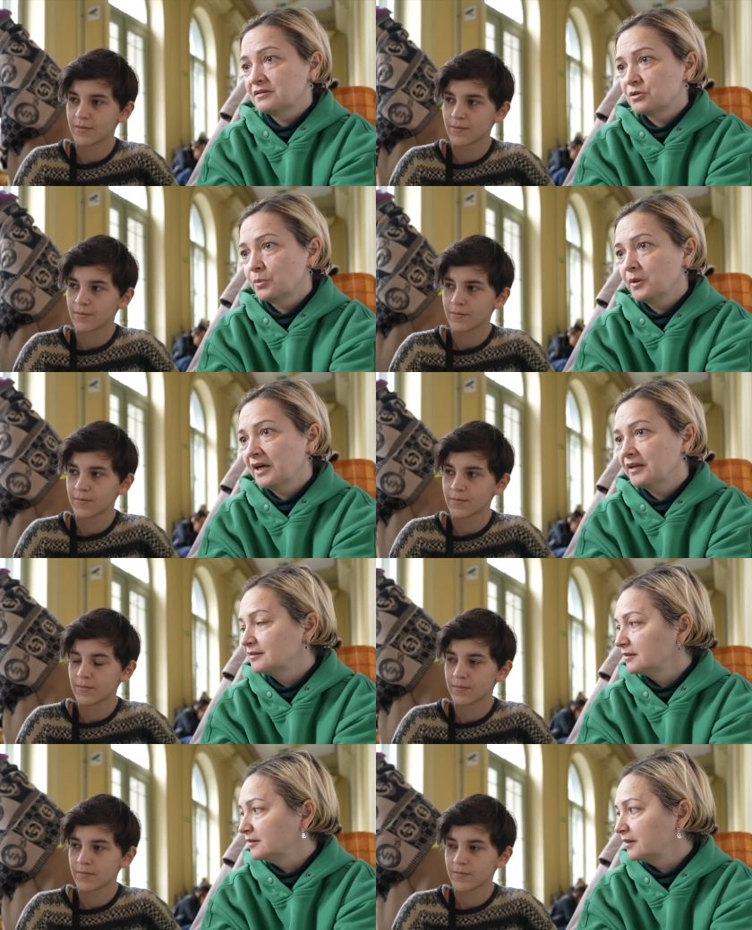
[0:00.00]
Speaker 1: So we had
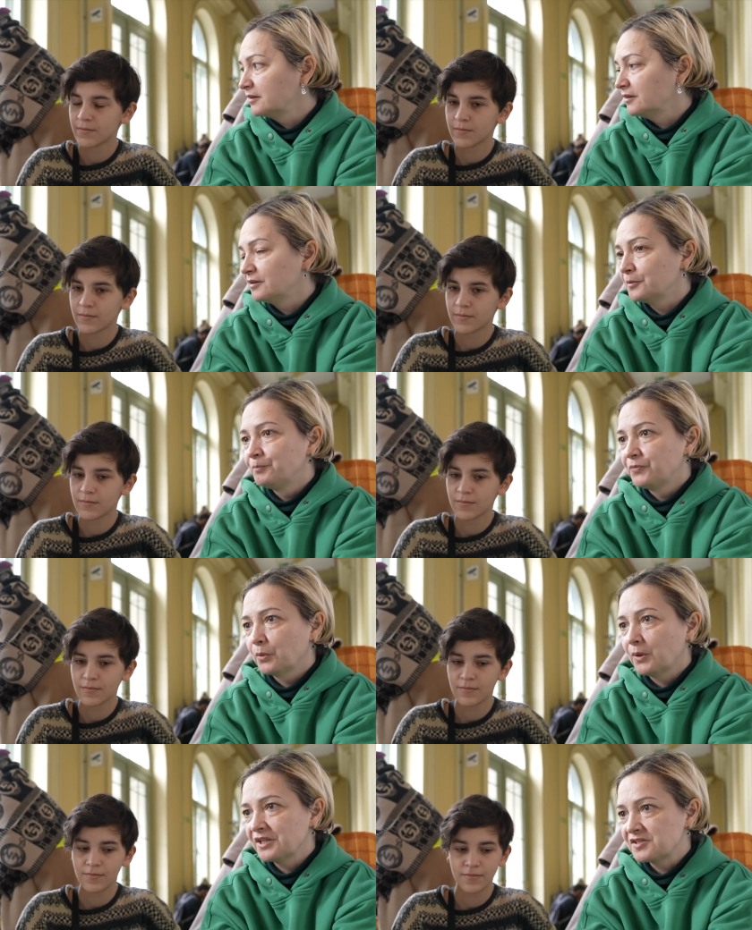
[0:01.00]
like
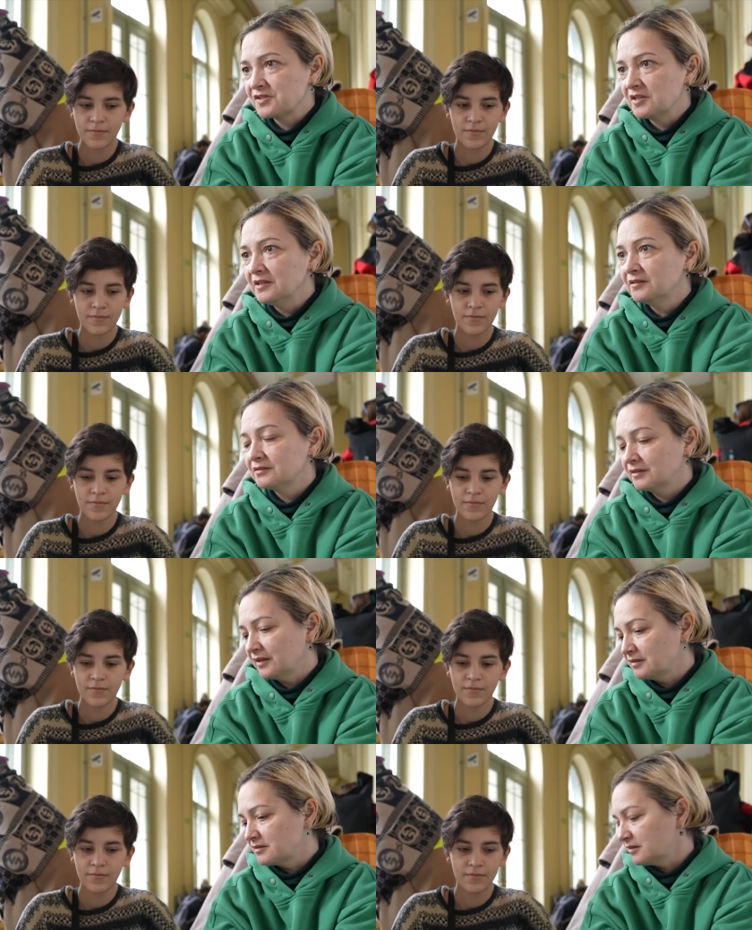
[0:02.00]
uh, one seat
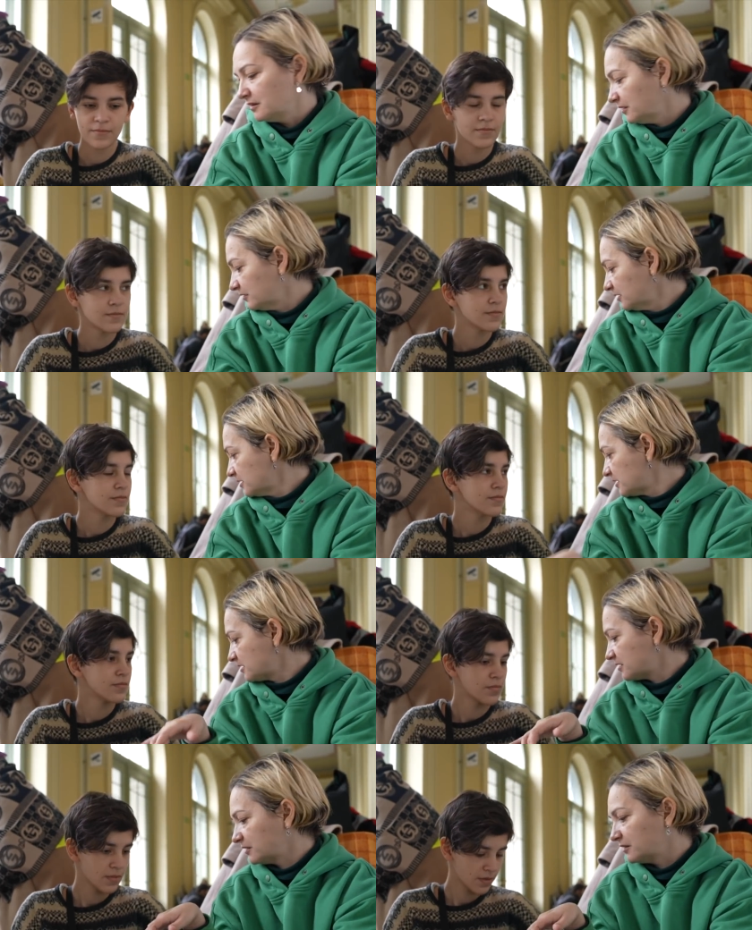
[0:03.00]
and uh,
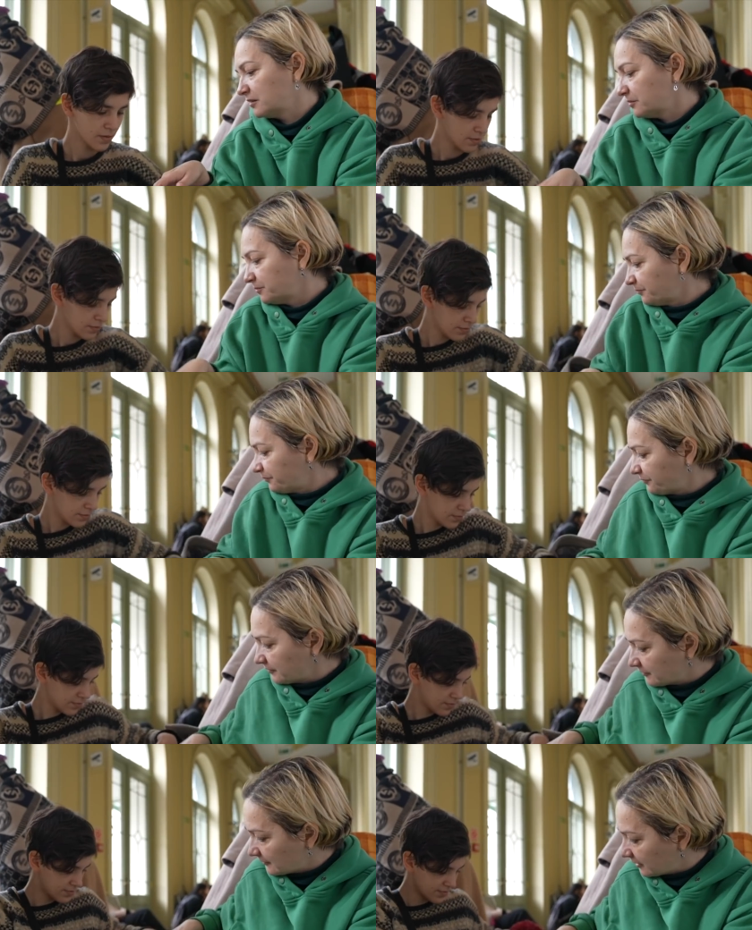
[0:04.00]
this uh,
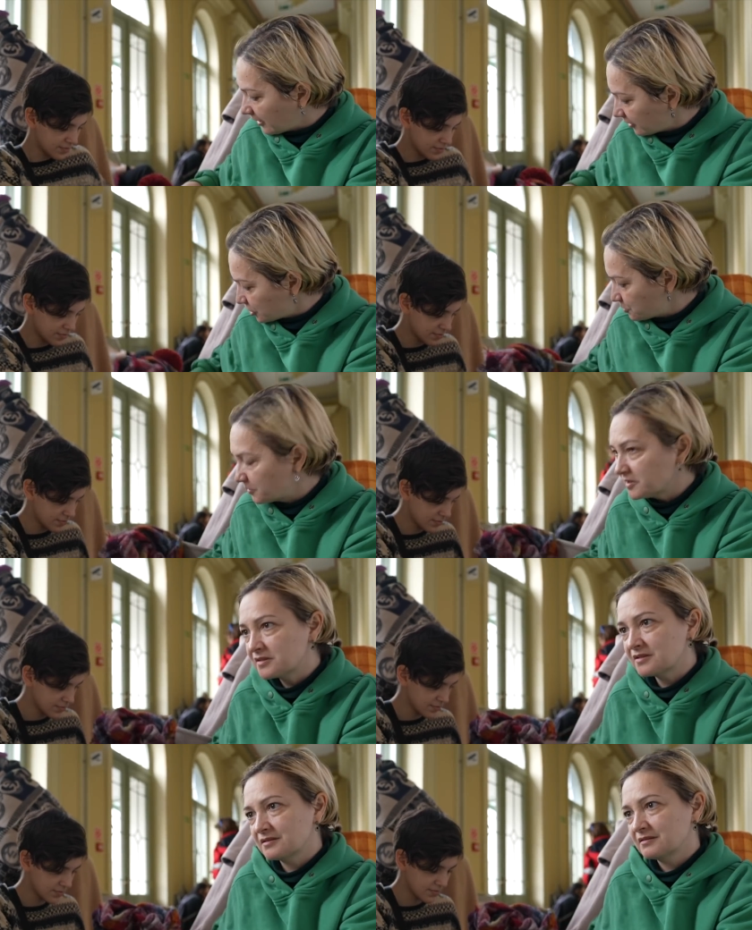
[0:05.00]
luggage
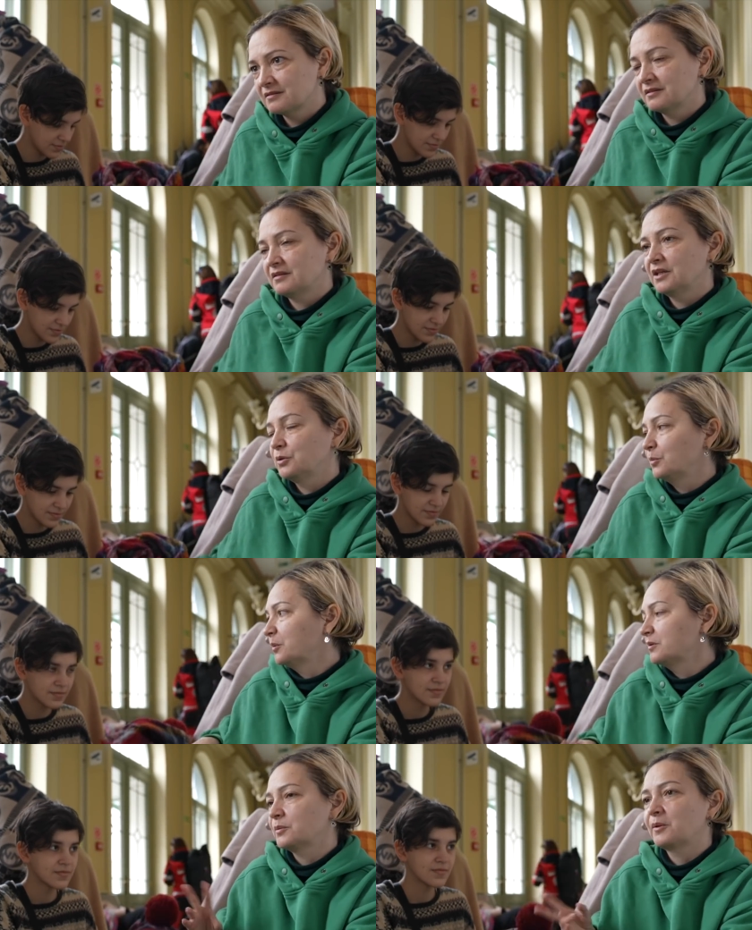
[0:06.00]
piece, and we,
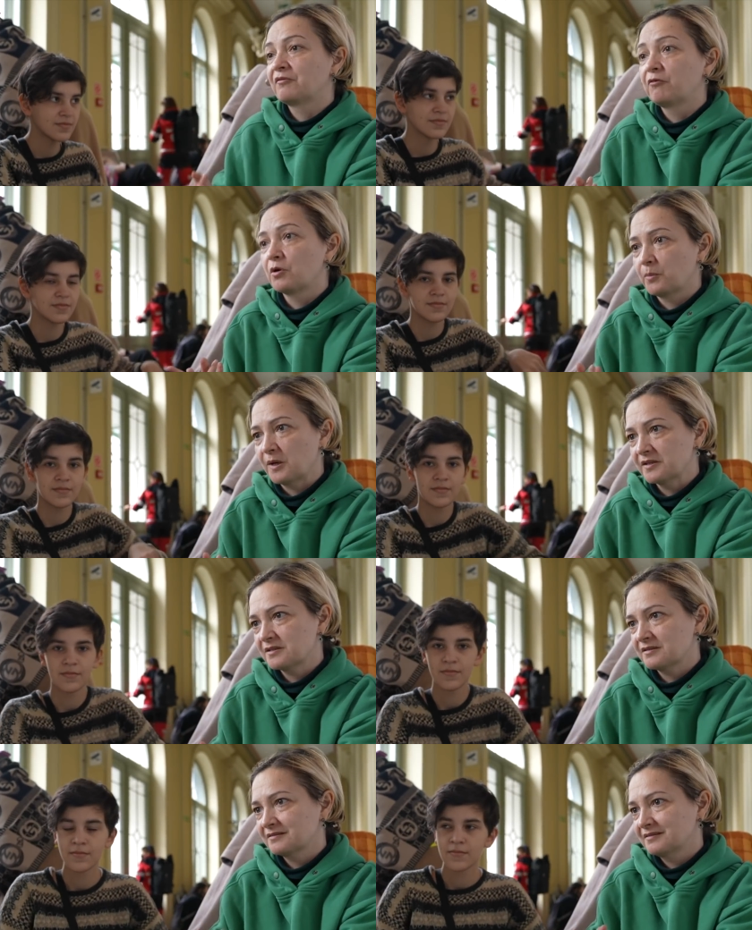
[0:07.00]
there were four of
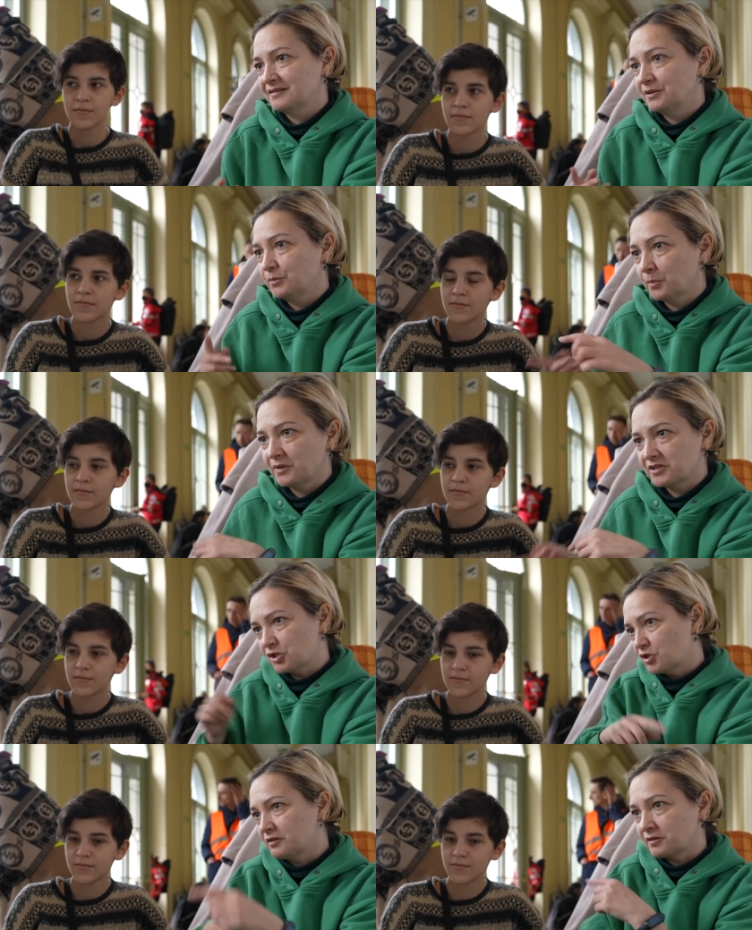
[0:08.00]
us, and we were
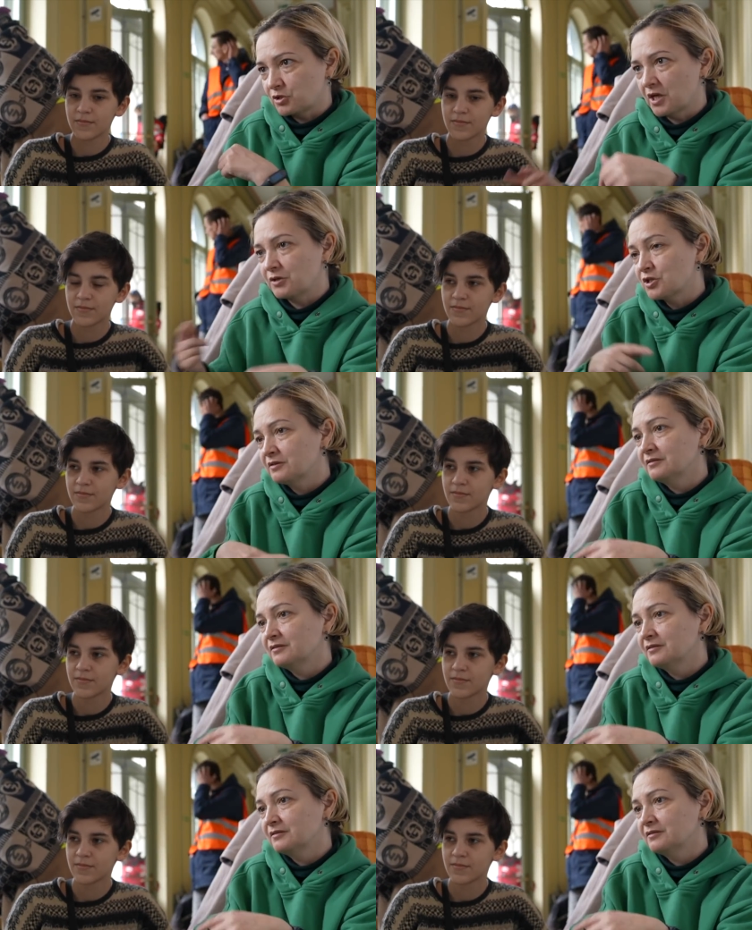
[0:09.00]
just interchanging.